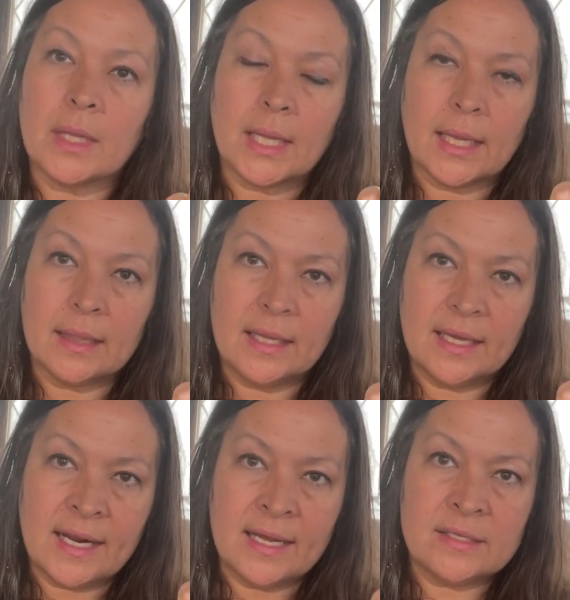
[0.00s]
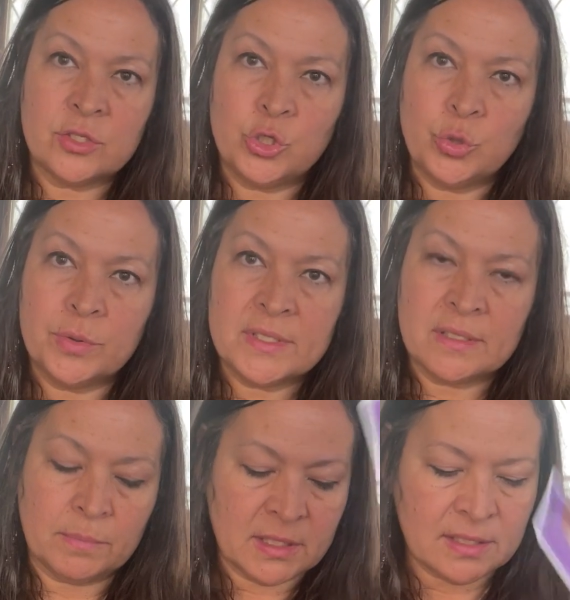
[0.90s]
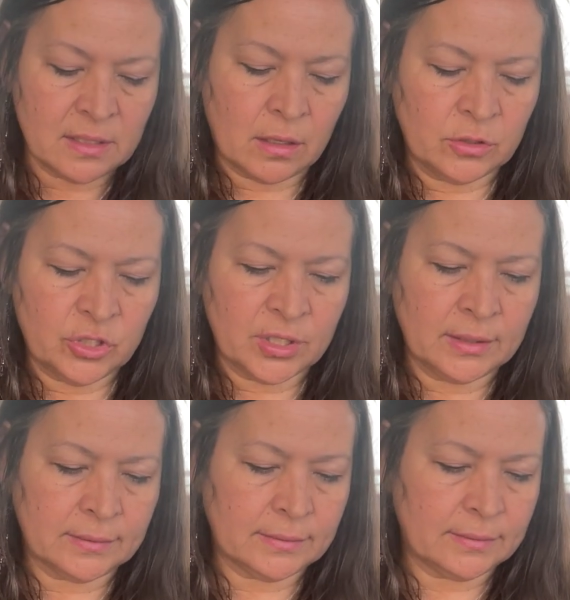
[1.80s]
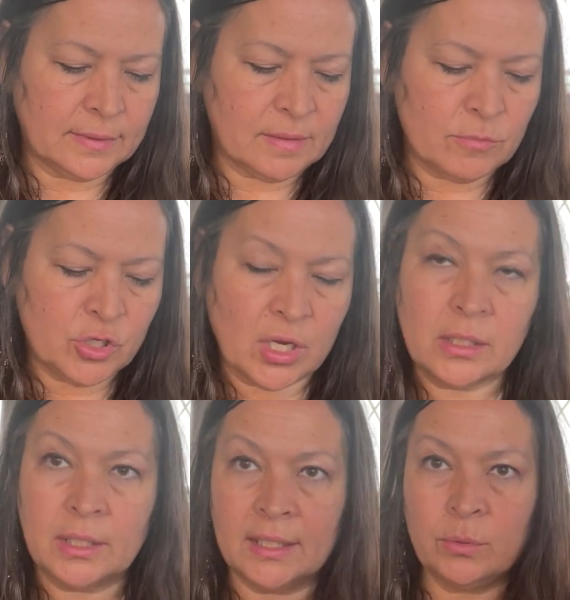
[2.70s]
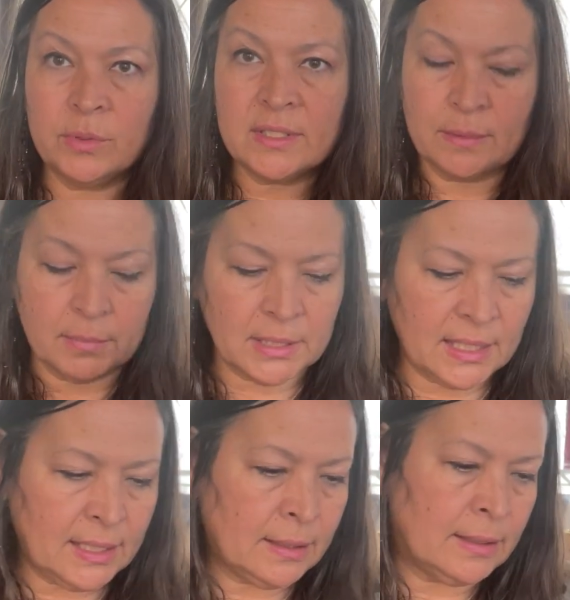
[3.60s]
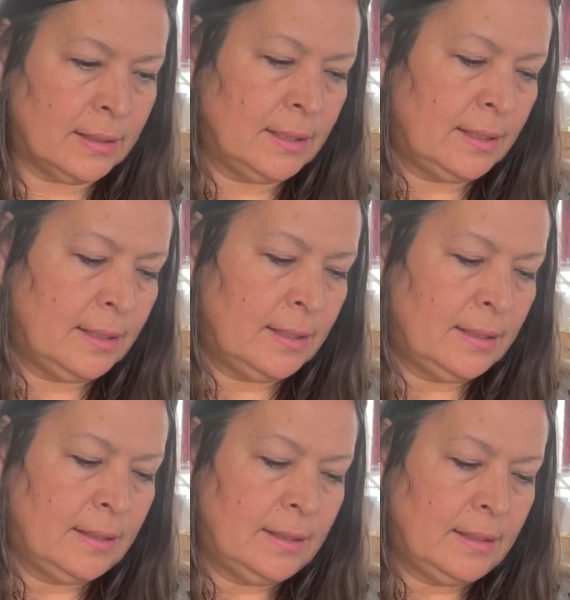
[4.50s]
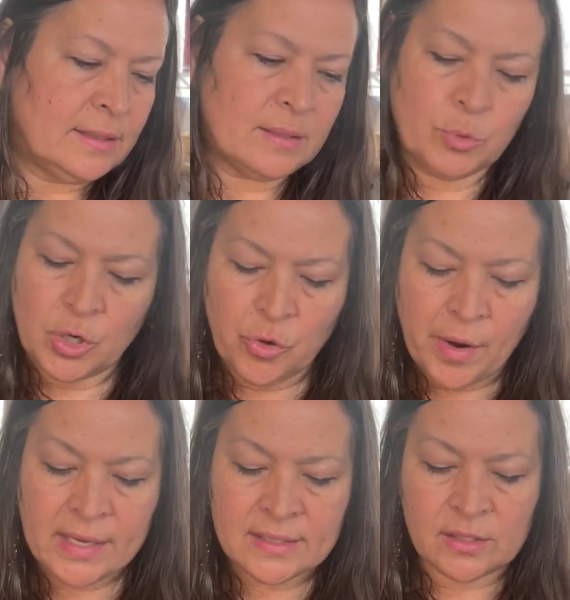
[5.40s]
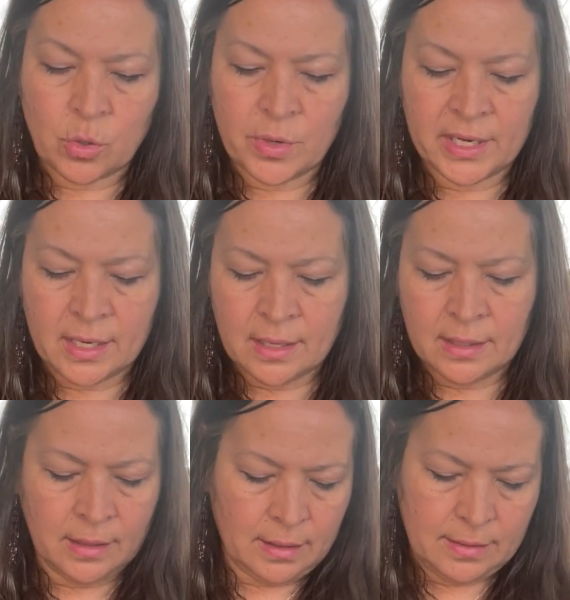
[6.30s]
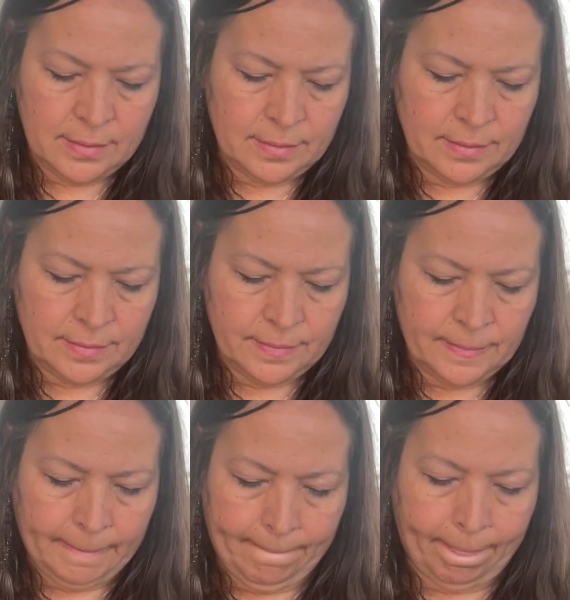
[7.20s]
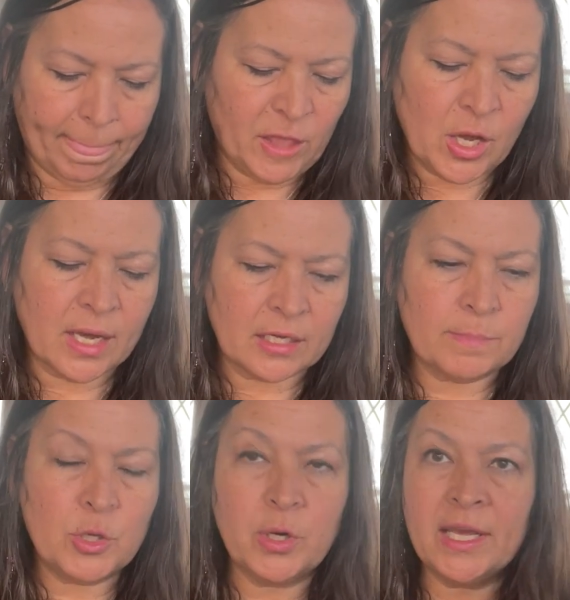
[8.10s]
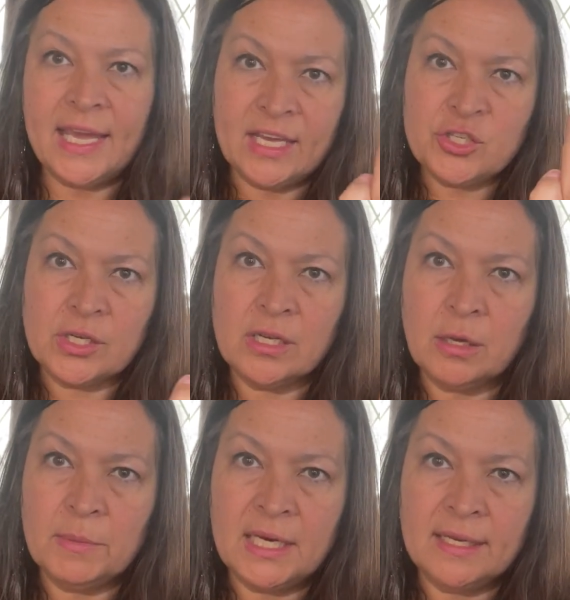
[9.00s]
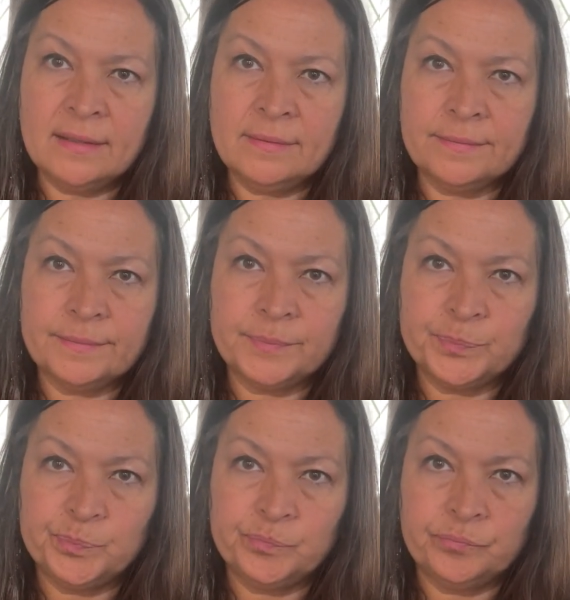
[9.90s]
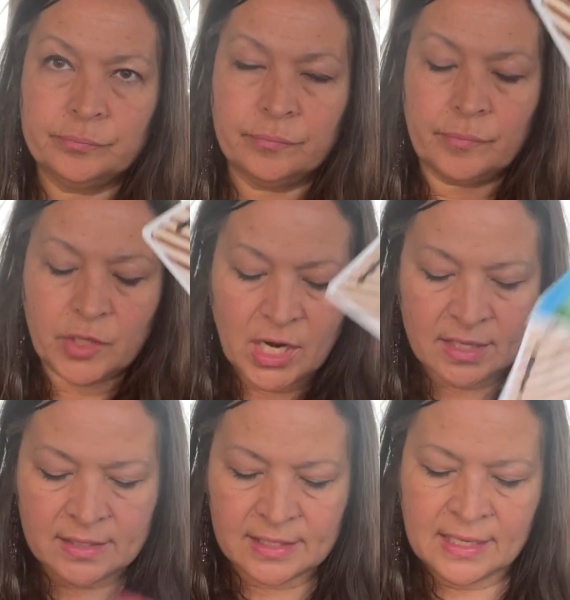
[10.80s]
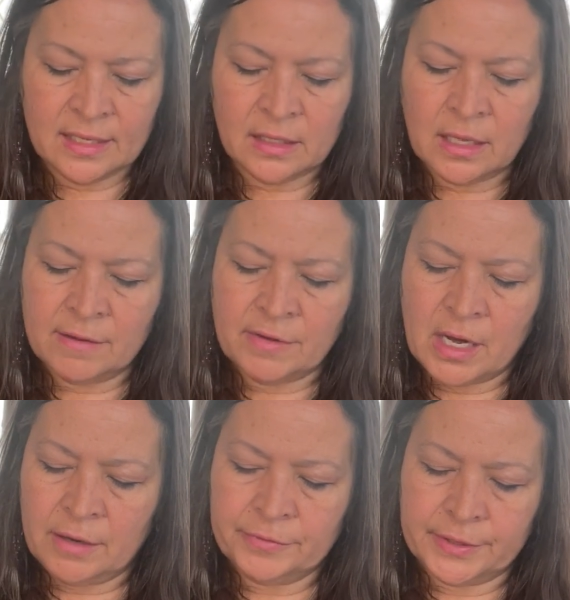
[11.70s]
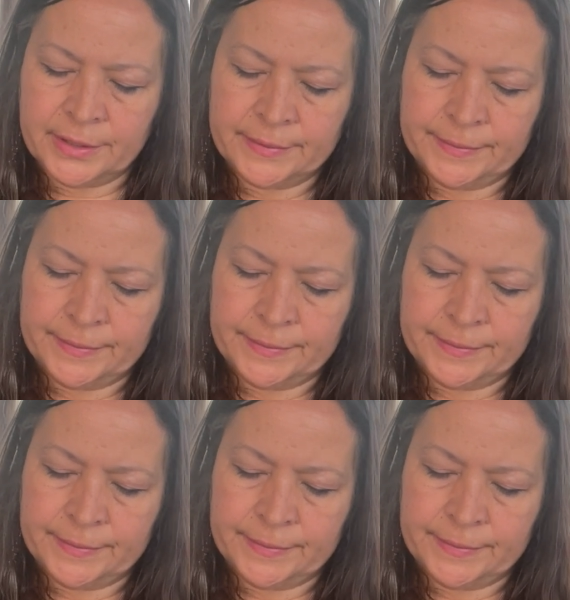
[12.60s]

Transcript: I think it has to do with some nostalgia, some juggling with somebody, some regrets going on. You got communication coming in. You're not seeing a love offer.